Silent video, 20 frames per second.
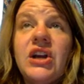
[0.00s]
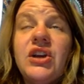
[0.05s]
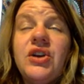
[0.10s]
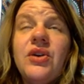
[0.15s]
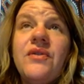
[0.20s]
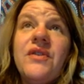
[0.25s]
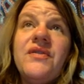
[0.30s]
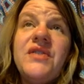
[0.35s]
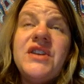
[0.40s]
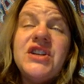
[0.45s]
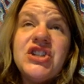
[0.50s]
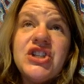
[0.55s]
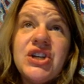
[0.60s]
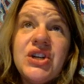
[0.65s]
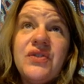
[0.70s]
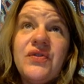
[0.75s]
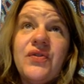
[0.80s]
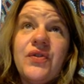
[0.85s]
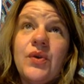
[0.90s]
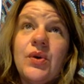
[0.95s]
have a
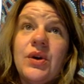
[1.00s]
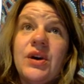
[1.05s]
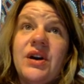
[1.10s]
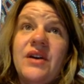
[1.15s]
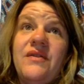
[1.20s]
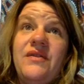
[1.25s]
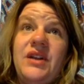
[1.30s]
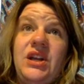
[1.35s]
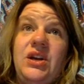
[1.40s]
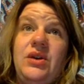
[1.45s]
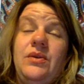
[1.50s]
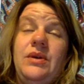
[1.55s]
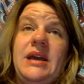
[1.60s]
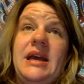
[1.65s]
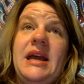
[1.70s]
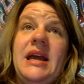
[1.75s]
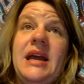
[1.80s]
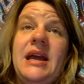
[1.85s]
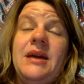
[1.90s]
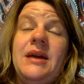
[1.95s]
vision for a video
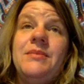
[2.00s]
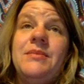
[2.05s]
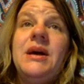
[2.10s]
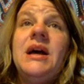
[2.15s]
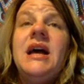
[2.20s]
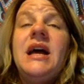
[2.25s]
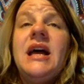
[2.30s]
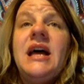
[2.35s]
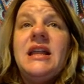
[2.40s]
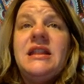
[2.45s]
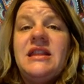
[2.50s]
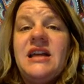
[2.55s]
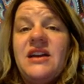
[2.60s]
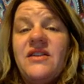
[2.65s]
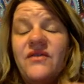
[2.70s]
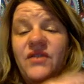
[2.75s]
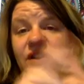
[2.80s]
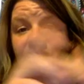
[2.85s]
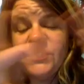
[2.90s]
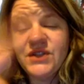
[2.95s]
game that
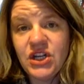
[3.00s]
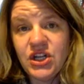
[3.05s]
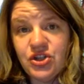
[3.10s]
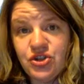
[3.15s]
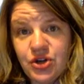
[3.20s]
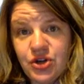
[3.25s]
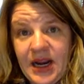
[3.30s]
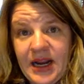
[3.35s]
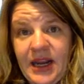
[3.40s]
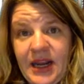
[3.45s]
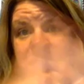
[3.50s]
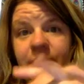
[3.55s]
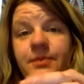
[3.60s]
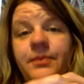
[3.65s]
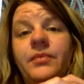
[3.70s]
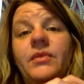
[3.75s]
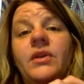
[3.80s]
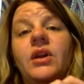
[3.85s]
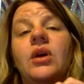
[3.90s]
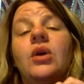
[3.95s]
involves a
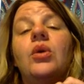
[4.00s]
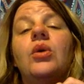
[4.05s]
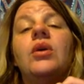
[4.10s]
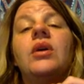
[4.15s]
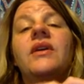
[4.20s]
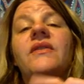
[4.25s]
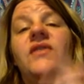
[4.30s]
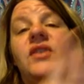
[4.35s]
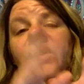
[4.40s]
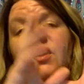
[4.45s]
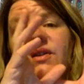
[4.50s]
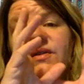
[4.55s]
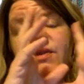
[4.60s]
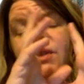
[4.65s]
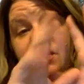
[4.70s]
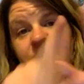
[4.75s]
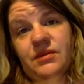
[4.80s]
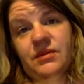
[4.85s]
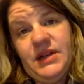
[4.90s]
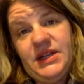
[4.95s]
dragon, or involves
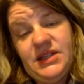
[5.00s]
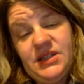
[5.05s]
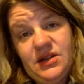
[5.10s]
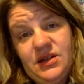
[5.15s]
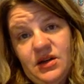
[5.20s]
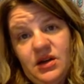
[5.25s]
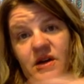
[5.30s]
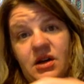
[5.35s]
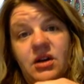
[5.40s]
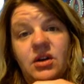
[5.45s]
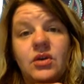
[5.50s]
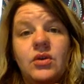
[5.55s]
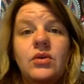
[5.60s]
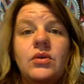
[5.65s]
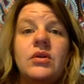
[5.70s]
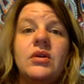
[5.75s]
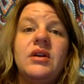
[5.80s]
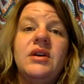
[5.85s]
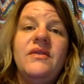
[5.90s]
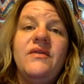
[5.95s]
a race car,
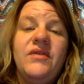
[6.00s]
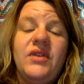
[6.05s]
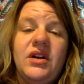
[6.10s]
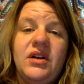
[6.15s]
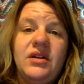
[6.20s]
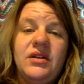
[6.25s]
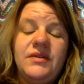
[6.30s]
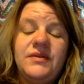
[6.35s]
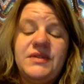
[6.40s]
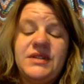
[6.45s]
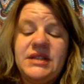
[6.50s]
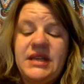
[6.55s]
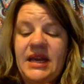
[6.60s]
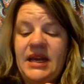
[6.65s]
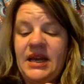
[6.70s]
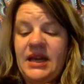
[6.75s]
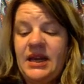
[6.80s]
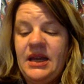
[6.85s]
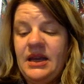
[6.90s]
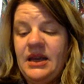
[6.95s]
or involves
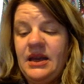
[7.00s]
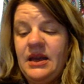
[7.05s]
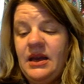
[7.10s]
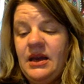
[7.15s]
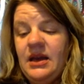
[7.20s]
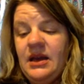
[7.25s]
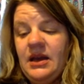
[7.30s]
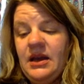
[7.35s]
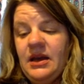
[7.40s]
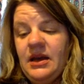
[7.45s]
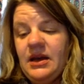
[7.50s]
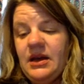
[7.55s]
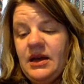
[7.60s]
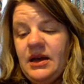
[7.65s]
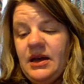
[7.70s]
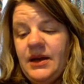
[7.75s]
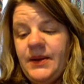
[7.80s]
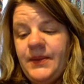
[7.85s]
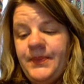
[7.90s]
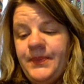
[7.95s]
a
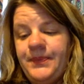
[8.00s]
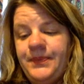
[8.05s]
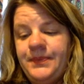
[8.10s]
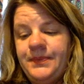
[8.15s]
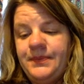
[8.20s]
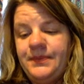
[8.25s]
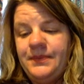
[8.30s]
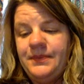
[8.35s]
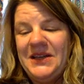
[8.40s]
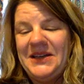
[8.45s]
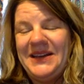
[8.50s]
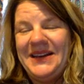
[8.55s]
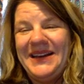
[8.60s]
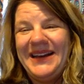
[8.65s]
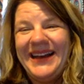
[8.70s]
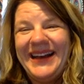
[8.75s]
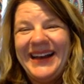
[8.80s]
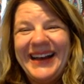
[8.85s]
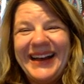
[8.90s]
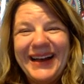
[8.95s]
Peppa
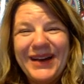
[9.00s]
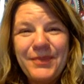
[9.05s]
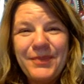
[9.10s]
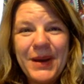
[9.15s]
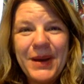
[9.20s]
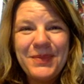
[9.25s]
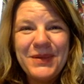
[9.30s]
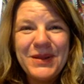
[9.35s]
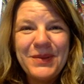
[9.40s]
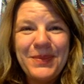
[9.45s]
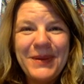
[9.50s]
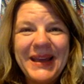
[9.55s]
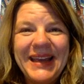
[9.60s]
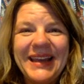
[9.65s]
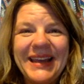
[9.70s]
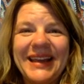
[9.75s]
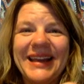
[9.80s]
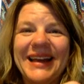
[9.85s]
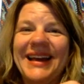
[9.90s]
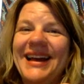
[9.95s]
the
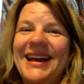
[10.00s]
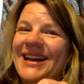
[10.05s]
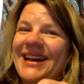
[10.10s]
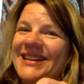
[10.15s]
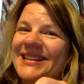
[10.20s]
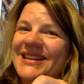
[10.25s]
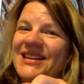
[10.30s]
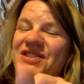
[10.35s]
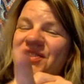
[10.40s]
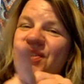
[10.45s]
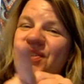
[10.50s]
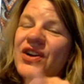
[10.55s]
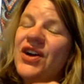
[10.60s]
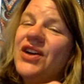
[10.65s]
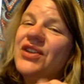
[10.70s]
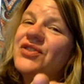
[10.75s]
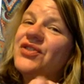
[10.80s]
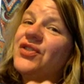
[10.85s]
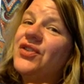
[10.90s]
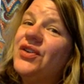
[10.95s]
Pig. These are
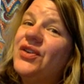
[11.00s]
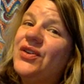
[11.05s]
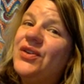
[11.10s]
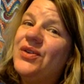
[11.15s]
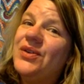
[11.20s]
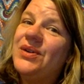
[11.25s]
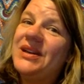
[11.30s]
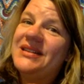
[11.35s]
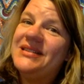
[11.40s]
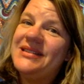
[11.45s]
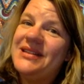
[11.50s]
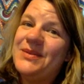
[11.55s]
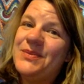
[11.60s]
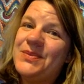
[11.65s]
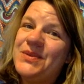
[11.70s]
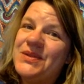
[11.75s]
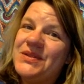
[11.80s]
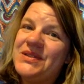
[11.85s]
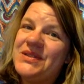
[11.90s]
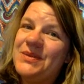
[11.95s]
all true
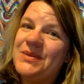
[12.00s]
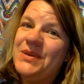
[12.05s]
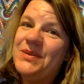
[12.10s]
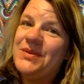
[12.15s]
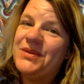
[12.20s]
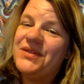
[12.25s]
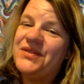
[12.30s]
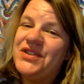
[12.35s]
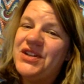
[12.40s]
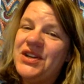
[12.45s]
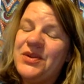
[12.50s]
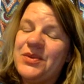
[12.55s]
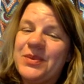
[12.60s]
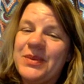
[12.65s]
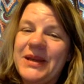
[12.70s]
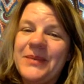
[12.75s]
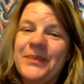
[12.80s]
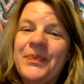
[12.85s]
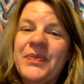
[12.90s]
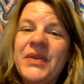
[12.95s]
examples that people have shared with
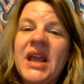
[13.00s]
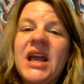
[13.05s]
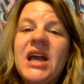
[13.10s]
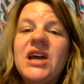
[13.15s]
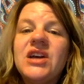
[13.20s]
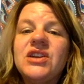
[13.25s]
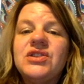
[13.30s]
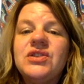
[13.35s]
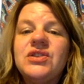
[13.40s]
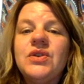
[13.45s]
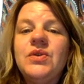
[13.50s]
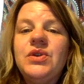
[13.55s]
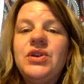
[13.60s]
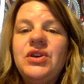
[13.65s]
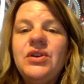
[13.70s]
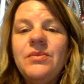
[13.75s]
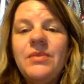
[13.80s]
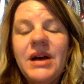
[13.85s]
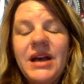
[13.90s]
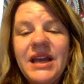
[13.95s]
me. So
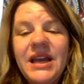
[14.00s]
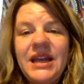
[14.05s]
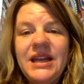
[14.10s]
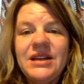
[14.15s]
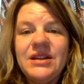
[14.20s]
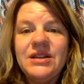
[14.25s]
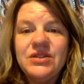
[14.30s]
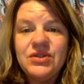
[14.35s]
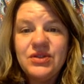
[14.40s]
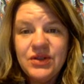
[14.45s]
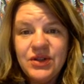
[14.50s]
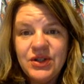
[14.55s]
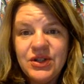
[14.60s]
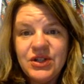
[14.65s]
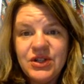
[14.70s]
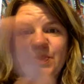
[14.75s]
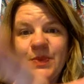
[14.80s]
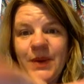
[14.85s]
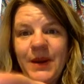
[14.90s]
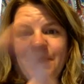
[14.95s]
you might
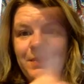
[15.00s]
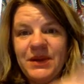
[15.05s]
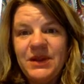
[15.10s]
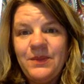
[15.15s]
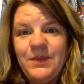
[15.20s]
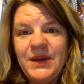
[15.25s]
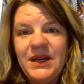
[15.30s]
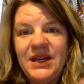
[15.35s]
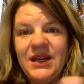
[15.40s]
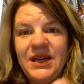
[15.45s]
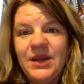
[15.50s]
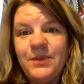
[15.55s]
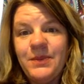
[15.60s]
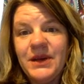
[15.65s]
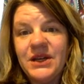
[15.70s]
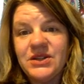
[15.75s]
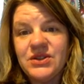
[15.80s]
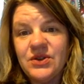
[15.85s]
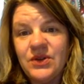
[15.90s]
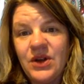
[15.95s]
search Peppa the Pig
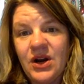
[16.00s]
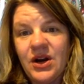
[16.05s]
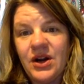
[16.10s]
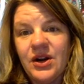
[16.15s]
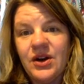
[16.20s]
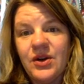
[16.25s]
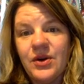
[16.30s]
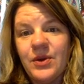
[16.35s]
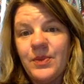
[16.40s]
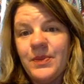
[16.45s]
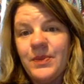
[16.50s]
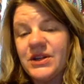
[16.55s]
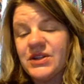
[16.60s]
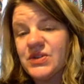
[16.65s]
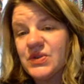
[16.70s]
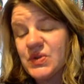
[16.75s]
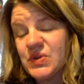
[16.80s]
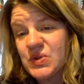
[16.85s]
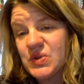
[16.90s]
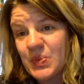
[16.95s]
pixel art or
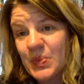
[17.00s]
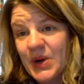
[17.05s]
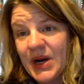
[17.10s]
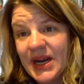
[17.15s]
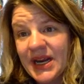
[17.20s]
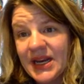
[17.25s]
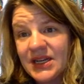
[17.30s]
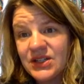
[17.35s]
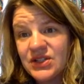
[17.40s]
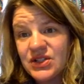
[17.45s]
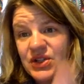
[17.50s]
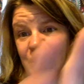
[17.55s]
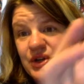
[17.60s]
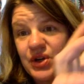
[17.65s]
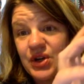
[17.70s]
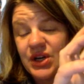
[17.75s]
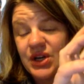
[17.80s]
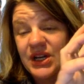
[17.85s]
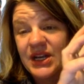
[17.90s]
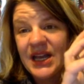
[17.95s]
pixel sprite. So
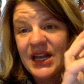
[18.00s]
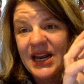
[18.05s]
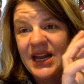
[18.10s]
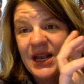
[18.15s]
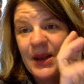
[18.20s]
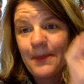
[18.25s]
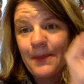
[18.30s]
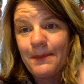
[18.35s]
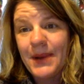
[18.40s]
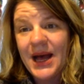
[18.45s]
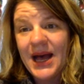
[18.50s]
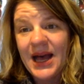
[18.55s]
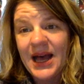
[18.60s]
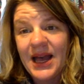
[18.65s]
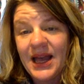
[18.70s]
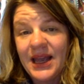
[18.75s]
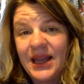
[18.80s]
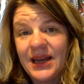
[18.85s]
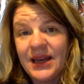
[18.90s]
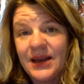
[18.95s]
you're going to kind of
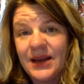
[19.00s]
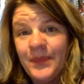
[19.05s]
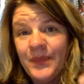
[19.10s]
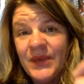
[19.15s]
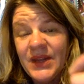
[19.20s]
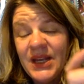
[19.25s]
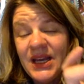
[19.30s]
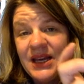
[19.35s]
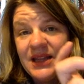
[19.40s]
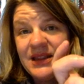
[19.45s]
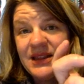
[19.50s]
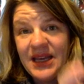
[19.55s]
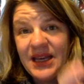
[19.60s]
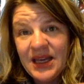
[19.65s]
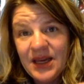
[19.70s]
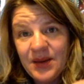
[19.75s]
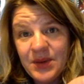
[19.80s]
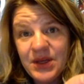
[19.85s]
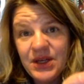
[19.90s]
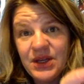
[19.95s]
combine the
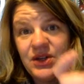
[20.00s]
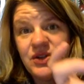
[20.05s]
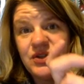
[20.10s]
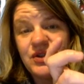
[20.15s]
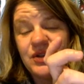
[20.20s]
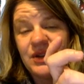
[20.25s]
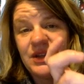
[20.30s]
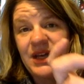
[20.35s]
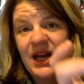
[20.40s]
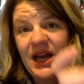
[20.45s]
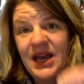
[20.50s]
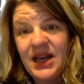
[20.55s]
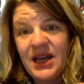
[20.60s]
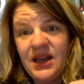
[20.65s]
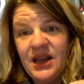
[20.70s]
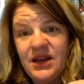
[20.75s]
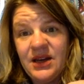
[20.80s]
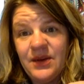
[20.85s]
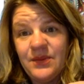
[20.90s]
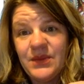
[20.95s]
image or the
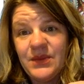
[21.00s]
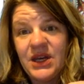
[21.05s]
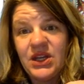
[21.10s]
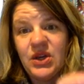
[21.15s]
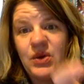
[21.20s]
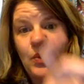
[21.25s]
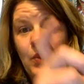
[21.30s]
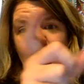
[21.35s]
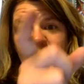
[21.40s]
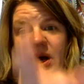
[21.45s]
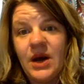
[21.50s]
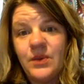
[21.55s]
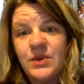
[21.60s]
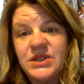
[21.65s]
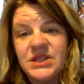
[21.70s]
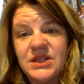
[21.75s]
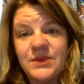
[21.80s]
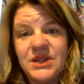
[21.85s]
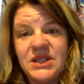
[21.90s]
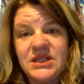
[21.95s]
item that you want
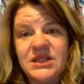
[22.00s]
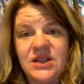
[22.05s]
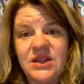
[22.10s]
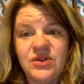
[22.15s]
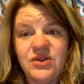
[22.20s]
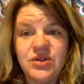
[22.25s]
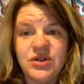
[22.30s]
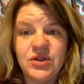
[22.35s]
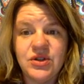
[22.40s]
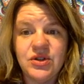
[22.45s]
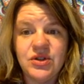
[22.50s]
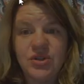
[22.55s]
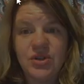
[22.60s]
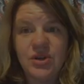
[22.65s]
with some of this other search